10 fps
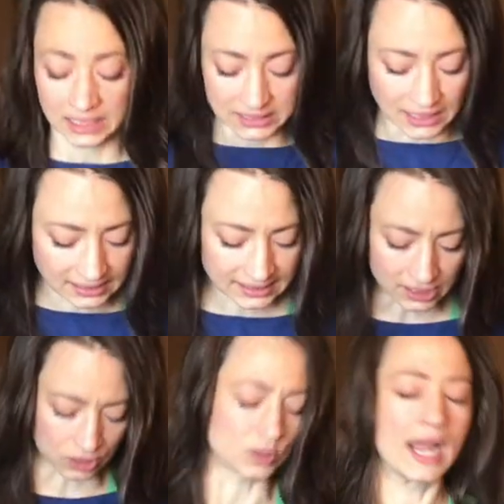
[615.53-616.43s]
yell at the
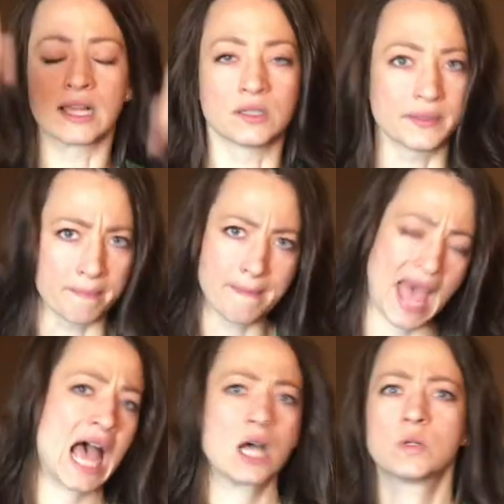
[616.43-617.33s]
ground and
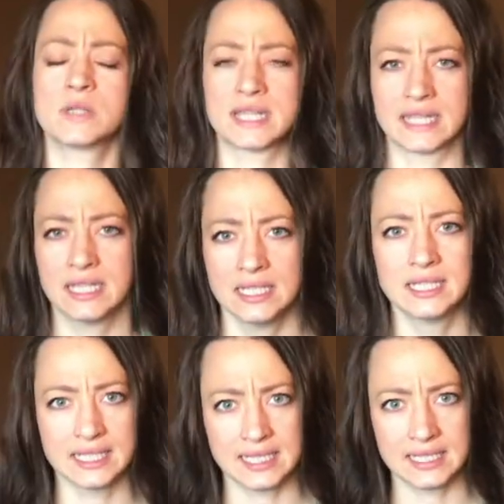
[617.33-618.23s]
pound it,
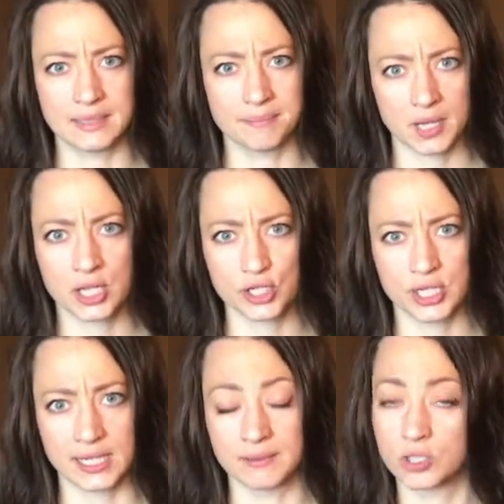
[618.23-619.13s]
hit it, punch it.